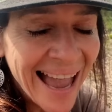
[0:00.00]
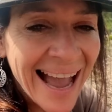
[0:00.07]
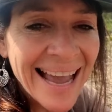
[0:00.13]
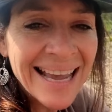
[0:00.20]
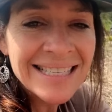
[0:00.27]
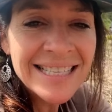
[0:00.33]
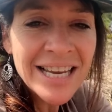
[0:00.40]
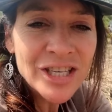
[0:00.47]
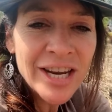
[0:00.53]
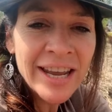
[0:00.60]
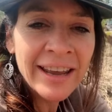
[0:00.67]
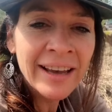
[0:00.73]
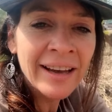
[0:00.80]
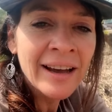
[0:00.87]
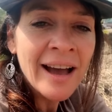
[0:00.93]
Hey, Sasha
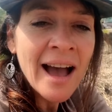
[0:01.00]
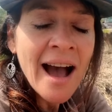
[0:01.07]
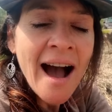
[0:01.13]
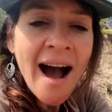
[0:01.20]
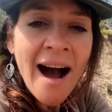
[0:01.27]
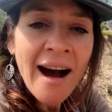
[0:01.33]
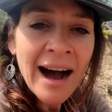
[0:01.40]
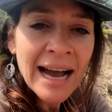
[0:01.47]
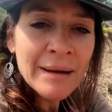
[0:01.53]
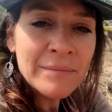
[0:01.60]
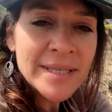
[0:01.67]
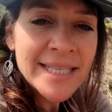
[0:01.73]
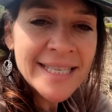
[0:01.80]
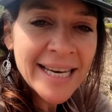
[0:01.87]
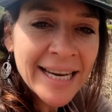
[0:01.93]
here. I'm
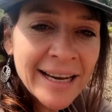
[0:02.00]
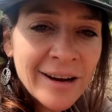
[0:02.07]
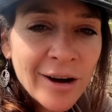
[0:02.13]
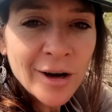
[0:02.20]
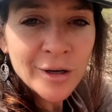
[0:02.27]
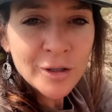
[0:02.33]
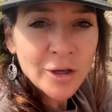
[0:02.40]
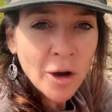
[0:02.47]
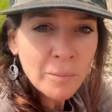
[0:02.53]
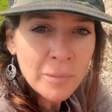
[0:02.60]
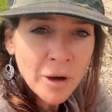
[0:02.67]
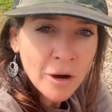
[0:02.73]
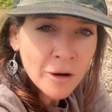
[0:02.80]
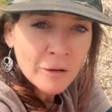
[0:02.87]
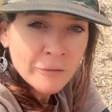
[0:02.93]
sitting on top
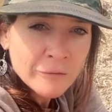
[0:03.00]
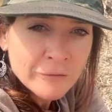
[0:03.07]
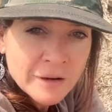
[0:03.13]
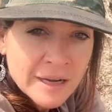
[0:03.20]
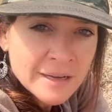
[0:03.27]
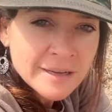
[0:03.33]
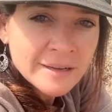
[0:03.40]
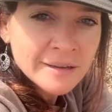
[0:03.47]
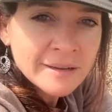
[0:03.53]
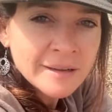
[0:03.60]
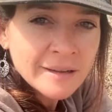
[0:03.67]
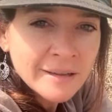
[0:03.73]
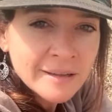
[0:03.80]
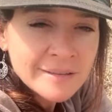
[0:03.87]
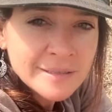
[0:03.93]
of
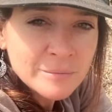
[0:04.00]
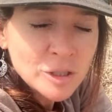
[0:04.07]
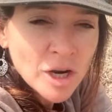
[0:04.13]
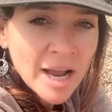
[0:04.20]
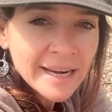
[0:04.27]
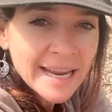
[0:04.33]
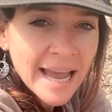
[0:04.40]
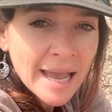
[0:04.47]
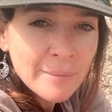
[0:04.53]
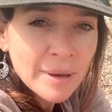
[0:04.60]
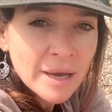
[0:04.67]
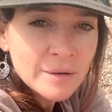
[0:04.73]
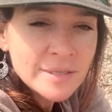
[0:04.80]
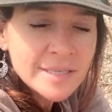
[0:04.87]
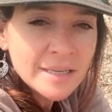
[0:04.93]
some giant hay
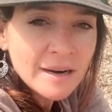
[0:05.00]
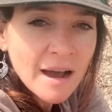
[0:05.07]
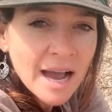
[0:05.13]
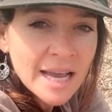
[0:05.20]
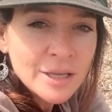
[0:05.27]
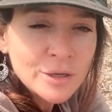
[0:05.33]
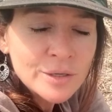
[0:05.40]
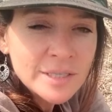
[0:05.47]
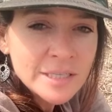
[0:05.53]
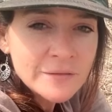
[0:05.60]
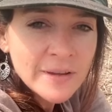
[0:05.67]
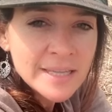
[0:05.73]
bales that I use as